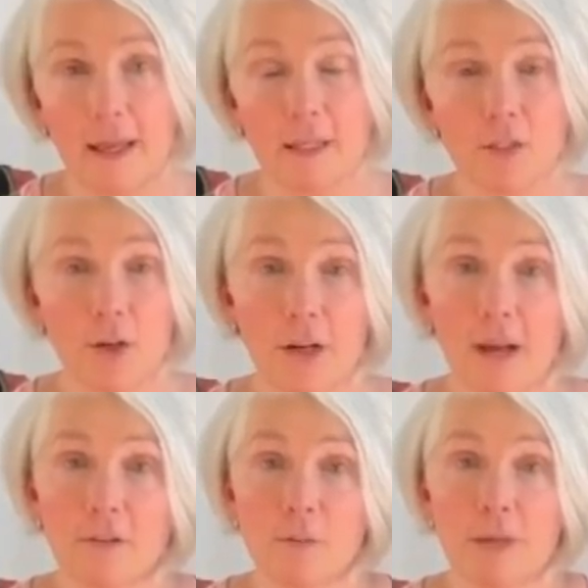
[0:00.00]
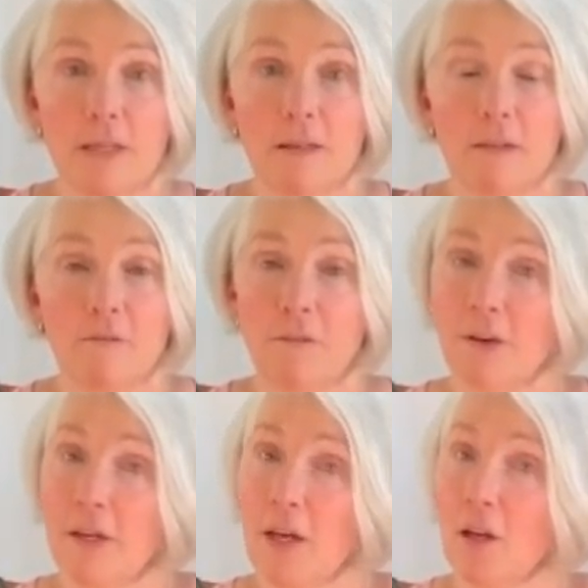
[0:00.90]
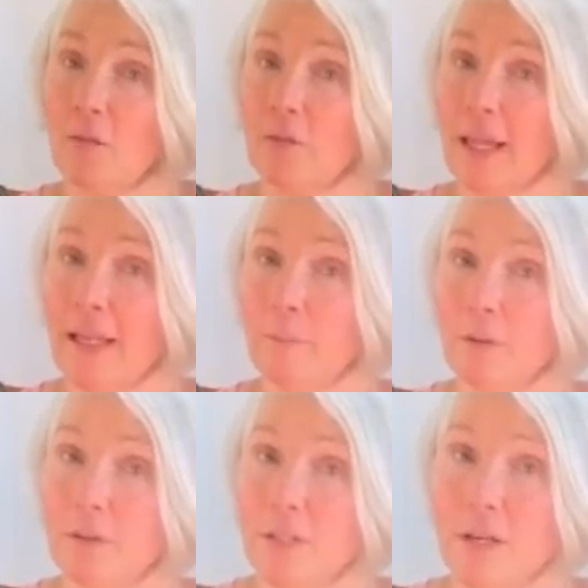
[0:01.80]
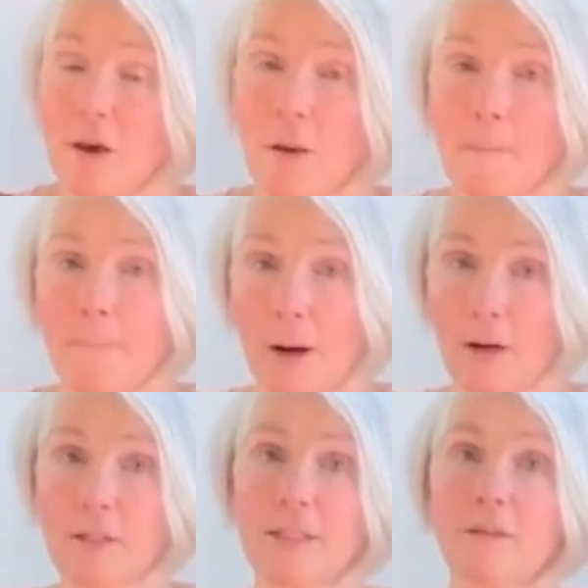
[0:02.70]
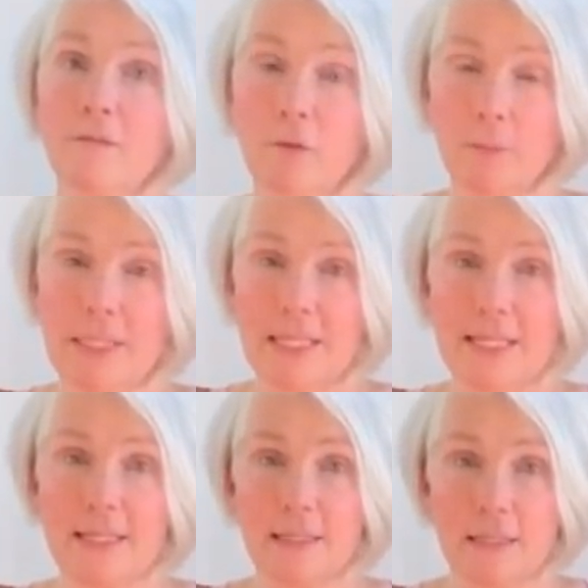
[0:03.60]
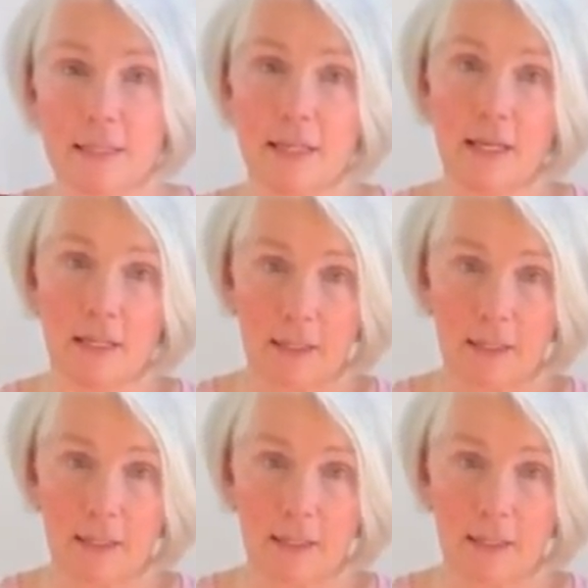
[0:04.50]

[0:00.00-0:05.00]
turn out to be very colourful animals, but from a distance they